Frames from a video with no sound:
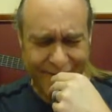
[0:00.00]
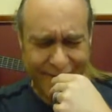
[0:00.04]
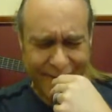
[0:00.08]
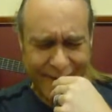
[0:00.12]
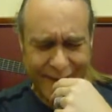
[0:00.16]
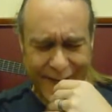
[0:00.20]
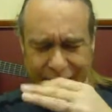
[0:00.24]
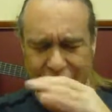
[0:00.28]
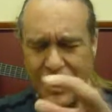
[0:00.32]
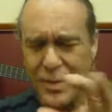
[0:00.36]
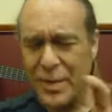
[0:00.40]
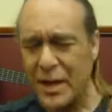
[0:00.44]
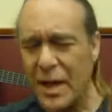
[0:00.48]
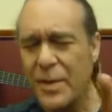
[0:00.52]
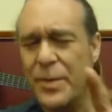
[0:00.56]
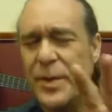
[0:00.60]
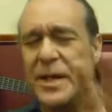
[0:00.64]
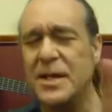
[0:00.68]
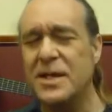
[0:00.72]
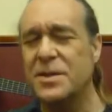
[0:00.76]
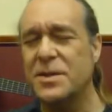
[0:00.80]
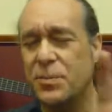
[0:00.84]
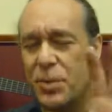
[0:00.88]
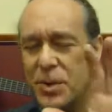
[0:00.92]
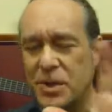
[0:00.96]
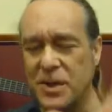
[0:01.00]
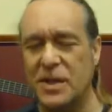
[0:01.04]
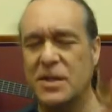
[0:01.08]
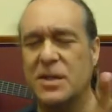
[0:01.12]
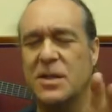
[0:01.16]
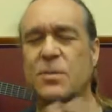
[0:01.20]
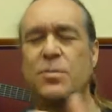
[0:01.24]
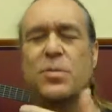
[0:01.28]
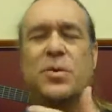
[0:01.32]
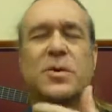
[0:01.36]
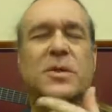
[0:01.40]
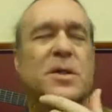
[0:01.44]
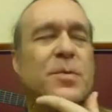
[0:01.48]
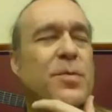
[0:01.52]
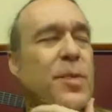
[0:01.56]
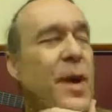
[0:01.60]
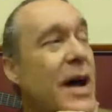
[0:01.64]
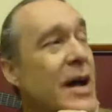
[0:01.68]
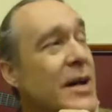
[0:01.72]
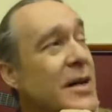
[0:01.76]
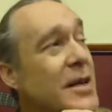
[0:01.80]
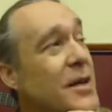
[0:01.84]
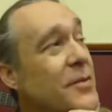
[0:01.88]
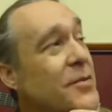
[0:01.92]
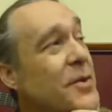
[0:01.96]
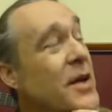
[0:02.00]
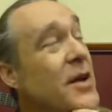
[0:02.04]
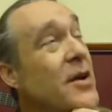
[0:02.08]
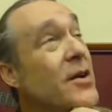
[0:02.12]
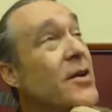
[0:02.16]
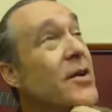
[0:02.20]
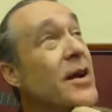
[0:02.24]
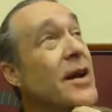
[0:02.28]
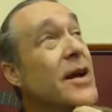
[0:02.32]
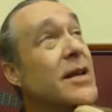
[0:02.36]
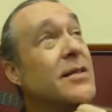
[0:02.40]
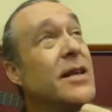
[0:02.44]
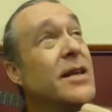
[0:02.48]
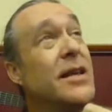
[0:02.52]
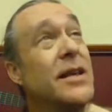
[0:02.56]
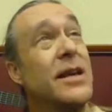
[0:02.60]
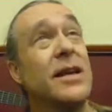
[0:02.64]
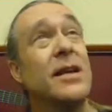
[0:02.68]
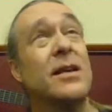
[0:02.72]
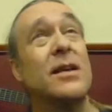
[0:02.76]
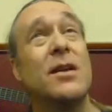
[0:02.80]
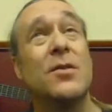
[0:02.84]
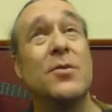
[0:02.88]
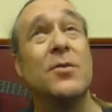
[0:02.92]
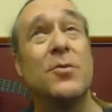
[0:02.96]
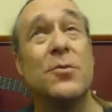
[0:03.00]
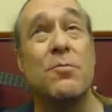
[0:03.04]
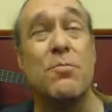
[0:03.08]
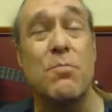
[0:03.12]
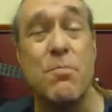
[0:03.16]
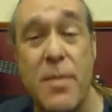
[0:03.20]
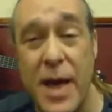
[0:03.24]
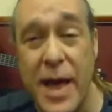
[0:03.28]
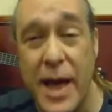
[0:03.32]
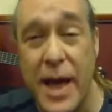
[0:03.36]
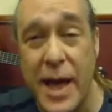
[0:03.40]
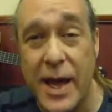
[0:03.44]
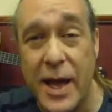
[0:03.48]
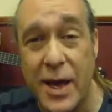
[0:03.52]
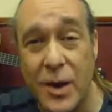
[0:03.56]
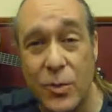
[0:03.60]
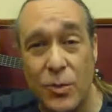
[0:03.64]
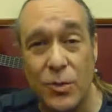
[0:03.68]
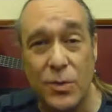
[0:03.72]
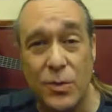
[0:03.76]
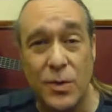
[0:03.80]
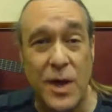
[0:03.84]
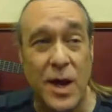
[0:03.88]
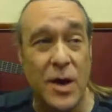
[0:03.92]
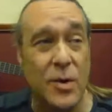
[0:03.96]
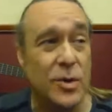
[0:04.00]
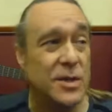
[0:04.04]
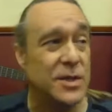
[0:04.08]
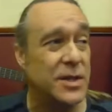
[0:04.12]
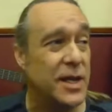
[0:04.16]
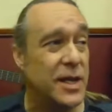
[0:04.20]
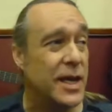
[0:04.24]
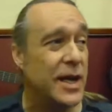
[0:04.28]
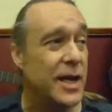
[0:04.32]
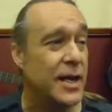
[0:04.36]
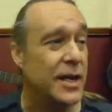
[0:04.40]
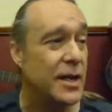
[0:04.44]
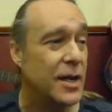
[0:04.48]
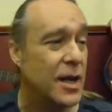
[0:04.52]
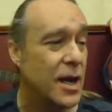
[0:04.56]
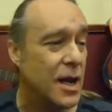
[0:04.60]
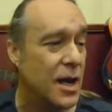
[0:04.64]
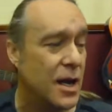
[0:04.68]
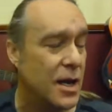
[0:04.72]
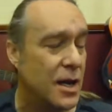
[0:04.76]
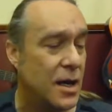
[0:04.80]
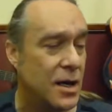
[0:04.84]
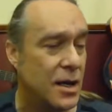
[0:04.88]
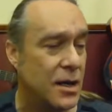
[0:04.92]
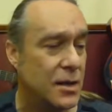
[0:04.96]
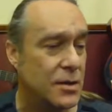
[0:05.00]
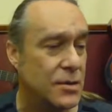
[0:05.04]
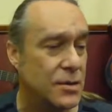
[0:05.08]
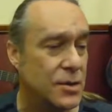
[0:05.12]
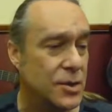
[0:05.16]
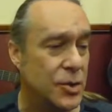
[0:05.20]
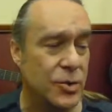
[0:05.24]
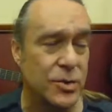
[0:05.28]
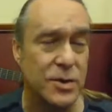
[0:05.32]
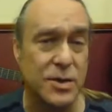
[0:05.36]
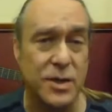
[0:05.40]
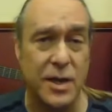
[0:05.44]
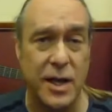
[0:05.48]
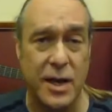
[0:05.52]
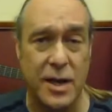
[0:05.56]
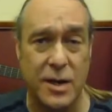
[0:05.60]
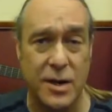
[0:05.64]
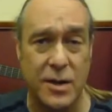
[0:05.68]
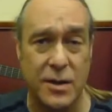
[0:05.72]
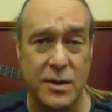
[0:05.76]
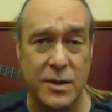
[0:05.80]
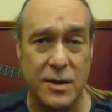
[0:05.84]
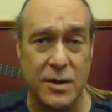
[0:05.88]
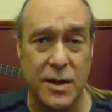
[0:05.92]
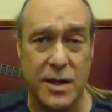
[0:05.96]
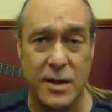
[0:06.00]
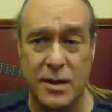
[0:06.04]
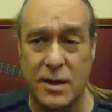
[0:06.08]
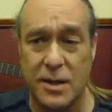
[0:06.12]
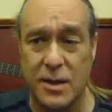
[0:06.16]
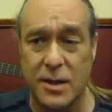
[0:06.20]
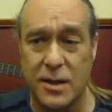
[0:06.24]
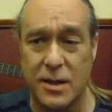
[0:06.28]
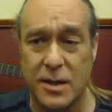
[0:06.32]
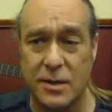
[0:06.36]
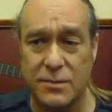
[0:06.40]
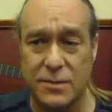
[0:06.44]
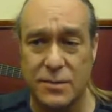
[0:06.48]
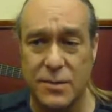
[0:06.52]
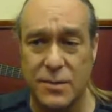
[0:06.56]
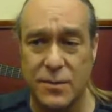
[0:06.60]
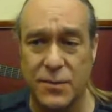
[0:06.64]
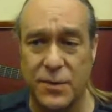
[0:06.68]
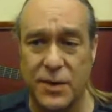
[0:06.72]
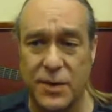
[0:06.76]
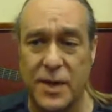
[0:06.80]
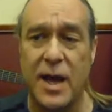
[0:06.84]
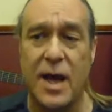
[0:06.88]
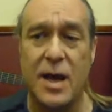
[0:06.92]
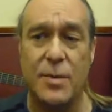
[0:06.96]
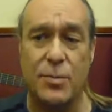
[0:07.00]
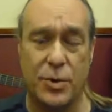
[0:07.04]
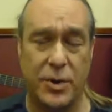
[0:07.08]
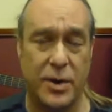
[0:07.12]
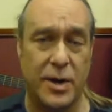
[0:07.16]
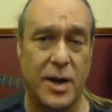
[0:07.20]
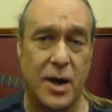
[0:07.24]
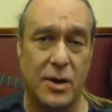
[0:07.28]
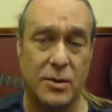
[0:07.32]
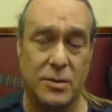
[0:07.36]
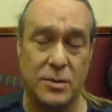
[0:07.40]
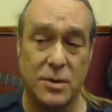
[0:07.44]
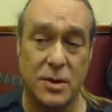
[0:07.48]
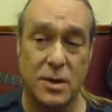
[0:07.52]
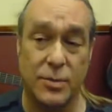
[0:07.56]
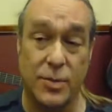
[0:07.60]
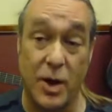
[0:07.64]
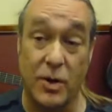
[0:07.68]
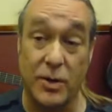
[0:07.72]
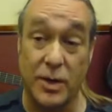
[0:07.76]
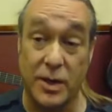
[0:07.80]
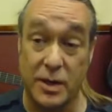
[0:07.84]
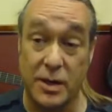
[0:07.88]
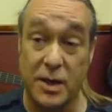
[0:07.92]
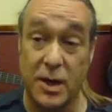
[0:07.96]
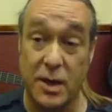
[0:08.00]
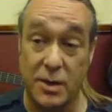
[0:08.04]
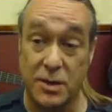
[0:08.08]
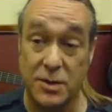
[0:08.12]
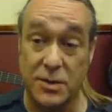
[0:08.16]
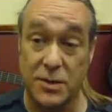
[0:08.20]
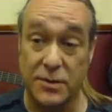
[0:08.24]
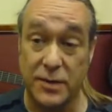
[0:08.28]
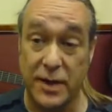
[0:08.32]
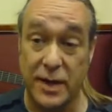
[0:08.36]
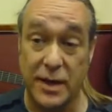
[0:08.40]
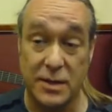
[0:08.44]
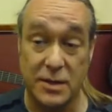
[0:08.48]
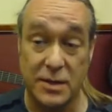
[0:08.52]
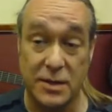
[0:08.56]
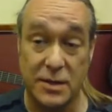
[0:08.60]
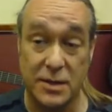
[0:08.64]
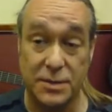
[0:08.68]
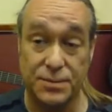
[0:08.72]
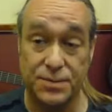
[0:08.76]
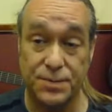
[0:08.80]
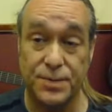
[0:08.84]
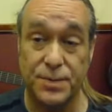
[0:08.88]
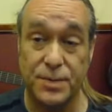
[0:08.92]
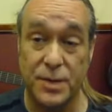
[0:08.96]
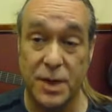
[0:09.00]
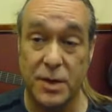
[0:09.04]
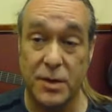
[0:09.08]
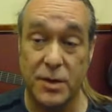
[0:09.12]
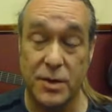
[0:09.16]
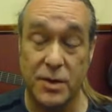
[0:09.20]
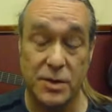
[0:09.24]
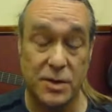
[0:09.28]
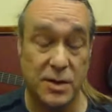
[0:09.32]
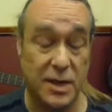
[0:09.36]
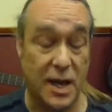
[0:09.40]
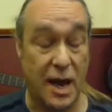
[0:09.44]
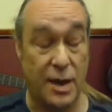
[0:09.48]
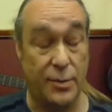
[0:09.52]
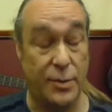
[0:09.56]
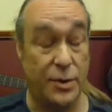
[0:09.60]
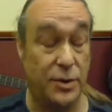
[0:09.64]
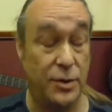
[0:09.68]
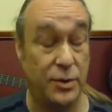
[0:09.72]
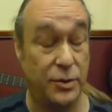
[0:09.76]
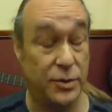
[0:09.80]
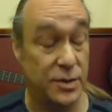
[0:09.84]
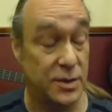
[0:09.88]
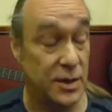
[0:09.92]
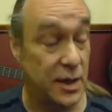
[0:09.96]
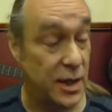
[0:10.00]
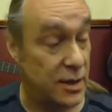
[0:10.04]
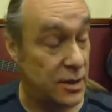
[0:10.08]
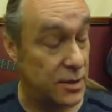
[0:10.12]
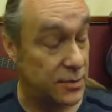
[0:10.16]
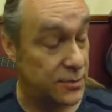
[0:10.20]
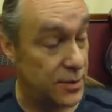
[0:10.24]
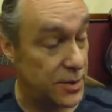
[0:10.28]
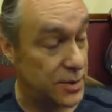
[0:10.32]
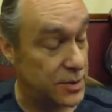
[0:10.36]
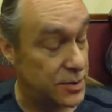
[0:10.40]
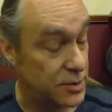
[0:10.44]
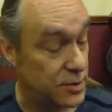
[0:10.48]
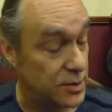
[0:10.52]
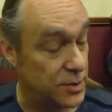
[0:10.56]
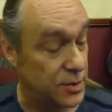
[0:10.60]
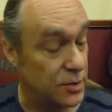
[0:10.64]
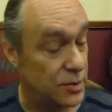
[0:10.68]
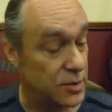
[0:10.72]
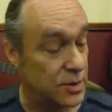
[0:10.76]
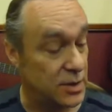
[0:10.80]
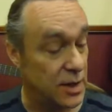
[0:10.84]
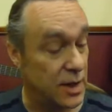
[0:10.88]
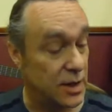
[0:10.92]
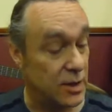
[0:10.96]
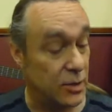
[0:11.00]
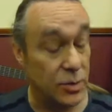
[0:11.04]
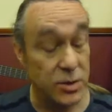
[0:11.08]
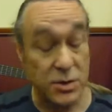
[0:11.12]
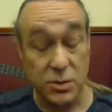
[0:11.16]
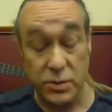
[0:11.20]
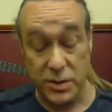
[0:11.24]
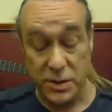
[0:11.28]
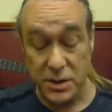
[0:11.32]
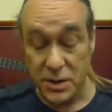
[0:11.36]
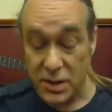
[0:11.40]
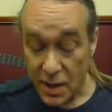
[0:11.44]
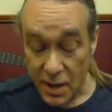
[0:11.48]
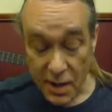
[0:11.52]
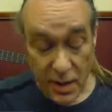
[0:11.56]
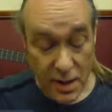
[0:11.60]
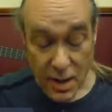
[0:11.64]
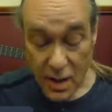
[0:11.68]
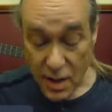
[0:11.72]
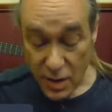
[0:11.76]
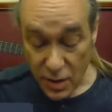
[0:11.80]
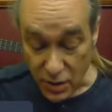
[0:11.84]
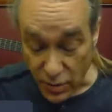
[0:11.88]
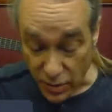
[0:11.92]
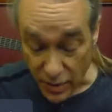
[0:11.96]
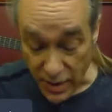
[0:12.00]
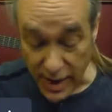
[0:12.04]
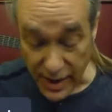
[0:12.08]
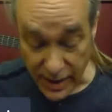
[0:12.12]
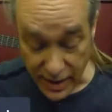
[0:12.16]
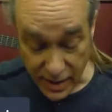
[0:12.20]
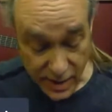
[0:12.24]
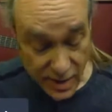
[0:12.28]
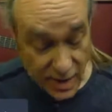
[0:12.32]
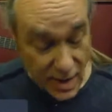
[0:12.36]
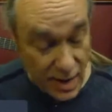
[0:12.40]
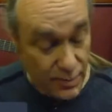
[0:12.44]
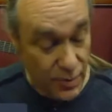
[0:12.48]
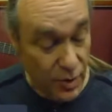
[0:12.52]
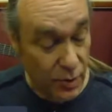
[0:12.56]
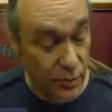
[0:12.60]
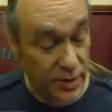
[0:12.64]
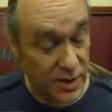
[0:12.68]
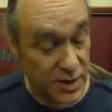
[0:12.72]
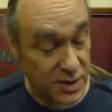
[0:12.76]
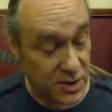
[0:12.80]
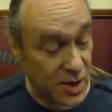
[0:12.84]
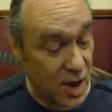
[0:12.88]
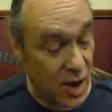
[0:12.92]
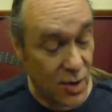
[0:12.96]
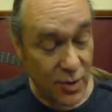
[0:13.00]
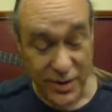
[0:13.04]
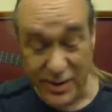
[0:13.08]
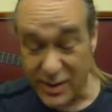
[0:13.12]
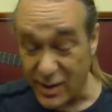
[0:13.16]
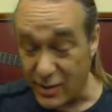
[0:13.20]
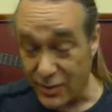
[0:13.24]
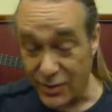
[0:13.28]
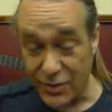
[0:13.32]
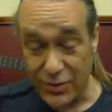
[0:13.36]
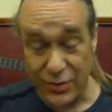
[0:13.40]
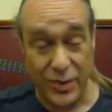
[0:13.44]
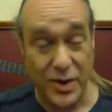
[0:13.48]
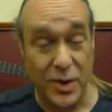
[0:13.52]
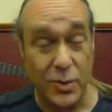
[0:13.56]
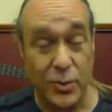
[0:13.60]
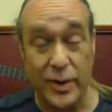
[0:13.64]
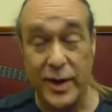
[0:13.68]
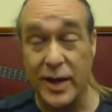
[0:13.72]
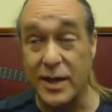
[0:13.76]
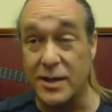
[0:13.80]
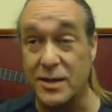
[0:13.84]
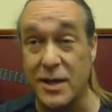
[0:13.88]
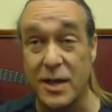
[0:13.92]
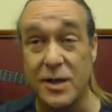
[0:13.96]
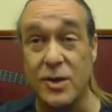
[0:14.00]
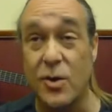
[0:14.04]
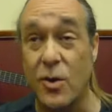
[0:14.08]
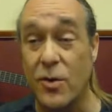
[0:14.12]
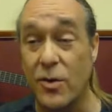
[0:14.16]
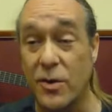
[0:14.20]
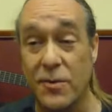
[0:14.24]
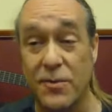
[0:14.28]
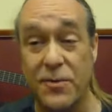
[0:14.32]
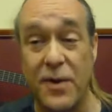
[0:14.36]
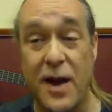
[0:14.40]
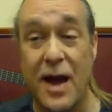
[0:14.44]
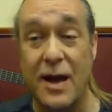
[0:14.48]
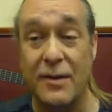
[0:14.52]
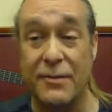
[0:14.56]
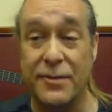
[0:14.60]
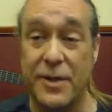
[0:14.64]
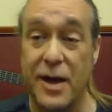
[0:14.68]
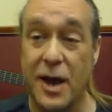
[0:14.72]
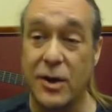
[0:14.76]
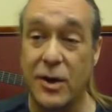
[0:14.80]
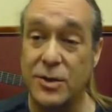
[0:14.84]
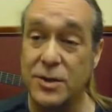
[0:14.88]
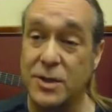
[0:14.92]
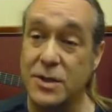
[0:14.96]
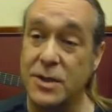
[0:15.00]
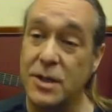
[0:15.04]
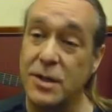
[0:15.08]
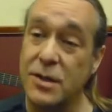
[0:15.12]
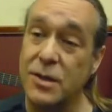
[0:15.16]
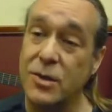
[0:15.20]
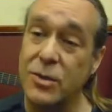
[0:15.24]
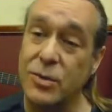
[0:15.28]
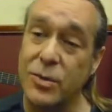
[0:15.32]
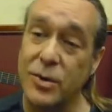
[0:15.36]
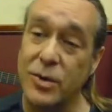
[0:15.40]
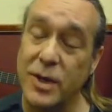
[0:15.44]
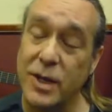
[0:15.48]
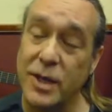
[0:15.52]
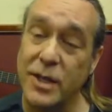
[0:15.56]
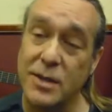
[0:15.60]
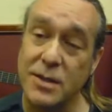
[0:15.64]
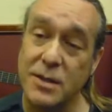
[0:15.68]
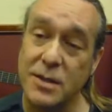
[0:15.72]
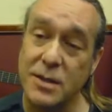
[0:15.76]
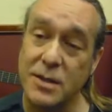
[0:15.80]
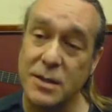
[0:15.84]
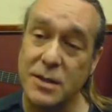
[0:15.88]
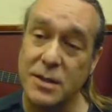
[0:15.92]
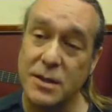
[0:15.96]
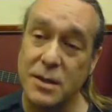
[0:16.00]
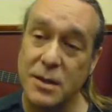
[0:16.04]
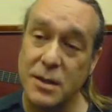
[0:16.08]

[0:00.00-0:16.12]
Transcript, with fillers: Here, let, let me just put this in perspective here. At the end of May, there was a uh, newsletter that the V A put out about mm-hmm. Guitars for Vets, you know, their cyber newsletter, virtual newsletter, which was great. But we saw within three weeks, like over five thousand inquiries.